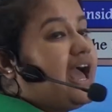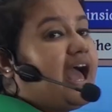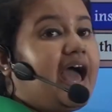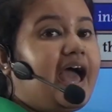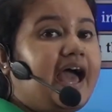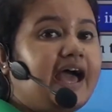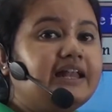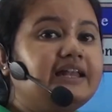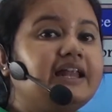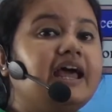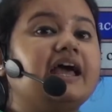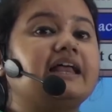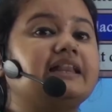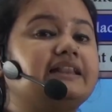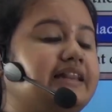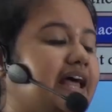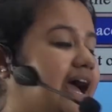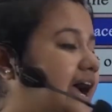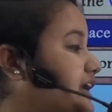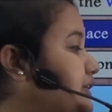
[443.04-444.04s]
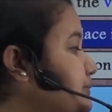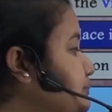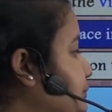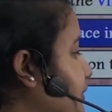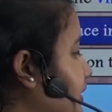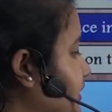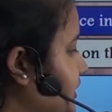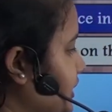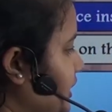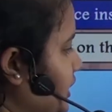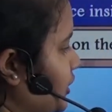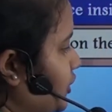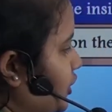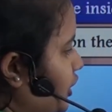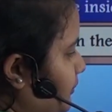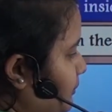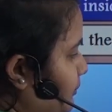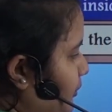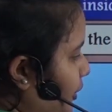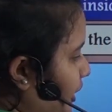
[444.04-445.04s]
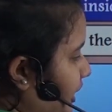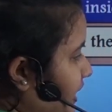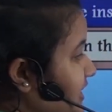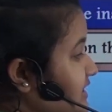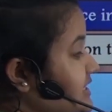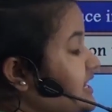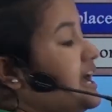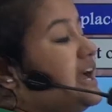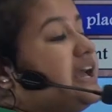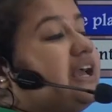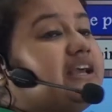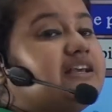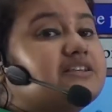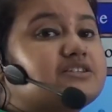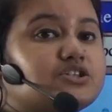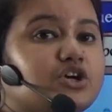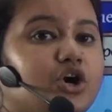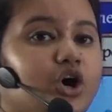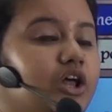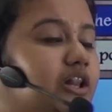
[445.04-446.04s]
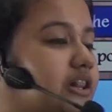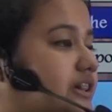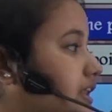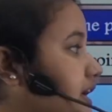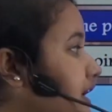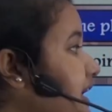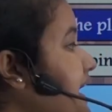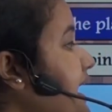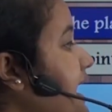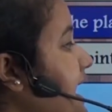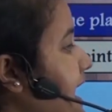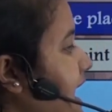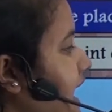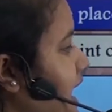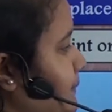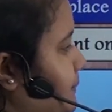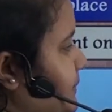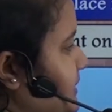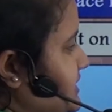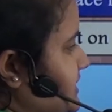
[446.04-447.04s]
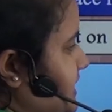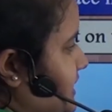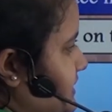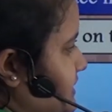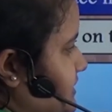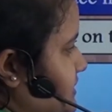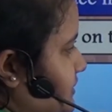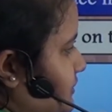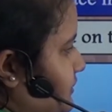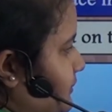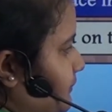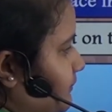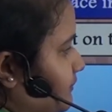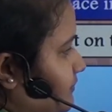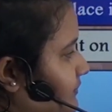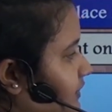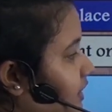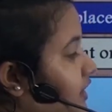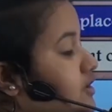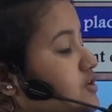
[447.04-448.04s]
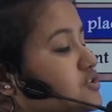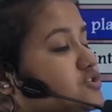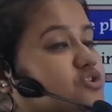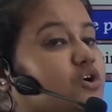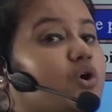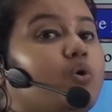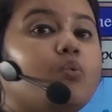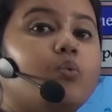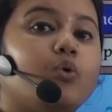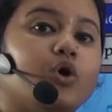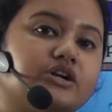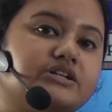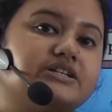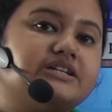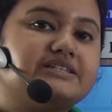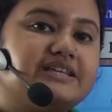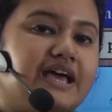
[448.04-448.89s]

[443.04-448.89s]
and that particular point is called the epicenter. So what is